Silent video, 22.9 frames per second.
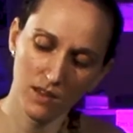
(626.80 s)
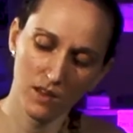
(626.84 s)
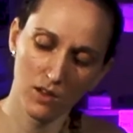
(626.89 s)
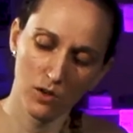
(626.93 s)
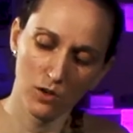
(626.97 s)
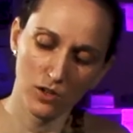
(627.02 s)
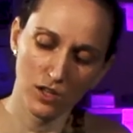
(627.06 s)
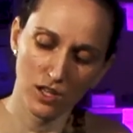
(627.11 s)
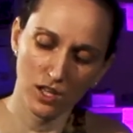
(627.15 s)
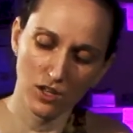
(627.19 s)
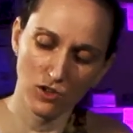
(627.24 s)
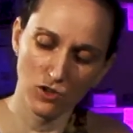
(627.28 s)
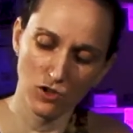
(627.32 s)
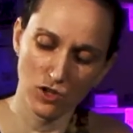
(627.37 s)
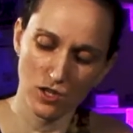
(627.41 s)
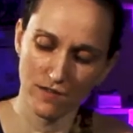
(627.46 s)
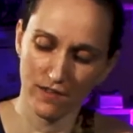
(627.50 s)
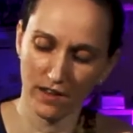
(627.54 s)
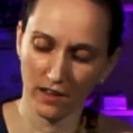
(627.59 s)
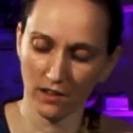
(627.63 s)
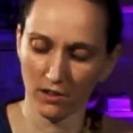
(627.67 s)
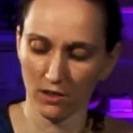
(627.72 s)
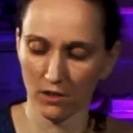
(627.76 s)
Or you can use
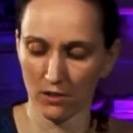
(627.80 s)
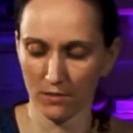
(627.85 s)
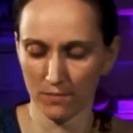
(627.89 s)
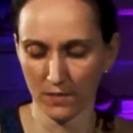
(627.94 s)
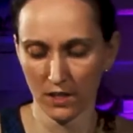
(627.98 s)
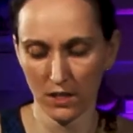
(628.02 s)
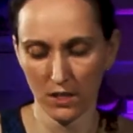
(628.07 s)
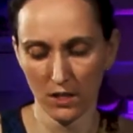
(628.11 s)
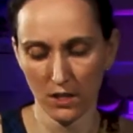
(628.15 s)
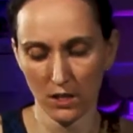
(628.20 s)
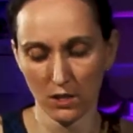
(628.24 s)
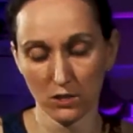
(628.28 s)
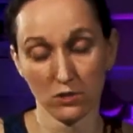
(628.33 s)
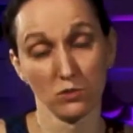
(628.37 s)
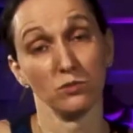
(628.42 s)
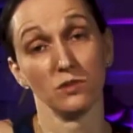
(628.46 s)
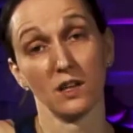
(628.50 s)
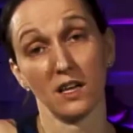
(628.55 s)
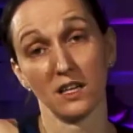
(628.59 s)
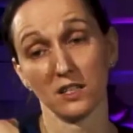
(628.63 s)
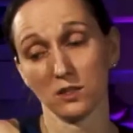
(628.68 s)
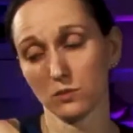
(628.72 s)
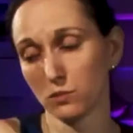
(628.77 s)
your finger. So
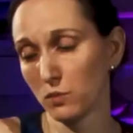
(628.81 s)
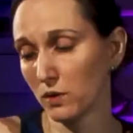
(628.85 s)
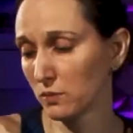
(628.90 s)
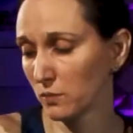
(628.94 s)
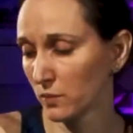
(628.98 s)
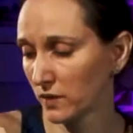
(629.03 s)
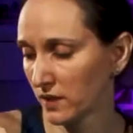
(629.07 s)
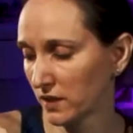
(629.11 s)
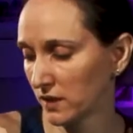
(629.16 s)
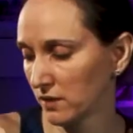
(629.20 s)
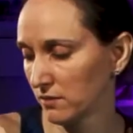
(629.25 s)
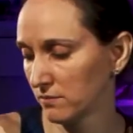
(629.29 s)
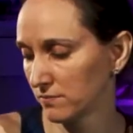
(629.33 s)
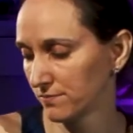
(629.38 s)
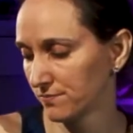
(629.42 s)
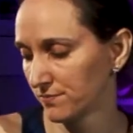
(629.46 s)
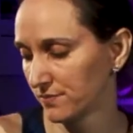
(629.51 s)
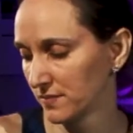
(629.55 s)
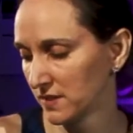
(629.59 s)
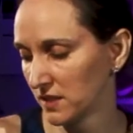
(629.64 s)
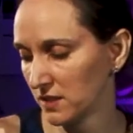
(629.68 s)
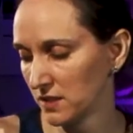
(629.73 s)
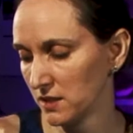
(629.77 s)
that's one way.
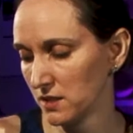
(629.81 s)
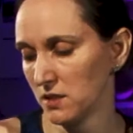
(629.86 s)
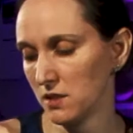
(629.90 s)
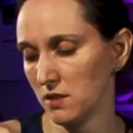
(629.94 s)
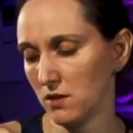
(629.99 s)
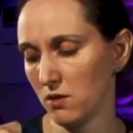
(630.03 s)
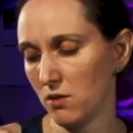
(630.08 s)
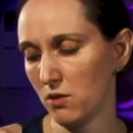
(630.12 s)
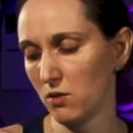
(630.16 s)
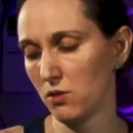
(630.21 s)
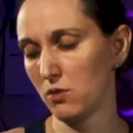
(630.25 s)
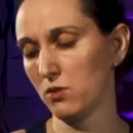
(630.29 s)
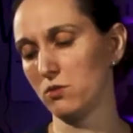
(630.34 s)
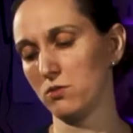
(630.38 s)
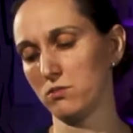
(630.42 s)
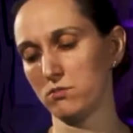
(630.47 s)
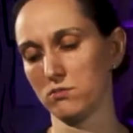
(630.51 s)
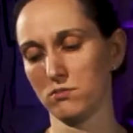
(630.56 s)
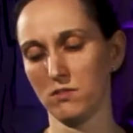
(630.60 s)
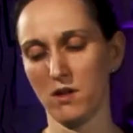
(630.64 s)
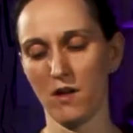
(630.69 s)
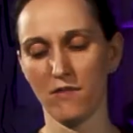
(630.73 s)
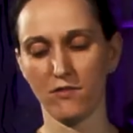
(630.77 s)
Or
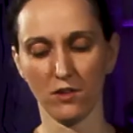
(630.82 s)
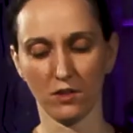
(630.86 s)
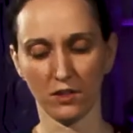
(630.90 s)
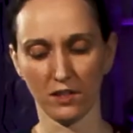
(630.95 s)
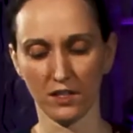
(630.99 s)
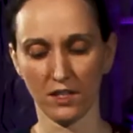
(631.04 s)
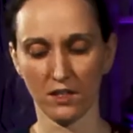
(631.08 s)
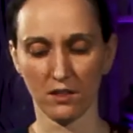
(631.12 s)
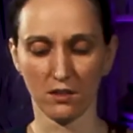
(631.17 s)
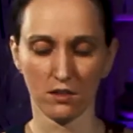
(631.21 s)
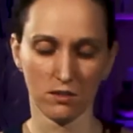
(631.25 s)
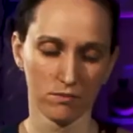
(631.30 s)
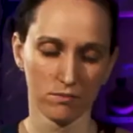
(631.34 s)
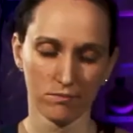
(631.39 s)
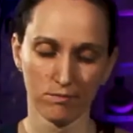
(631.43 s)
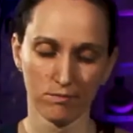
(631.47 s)
if you like,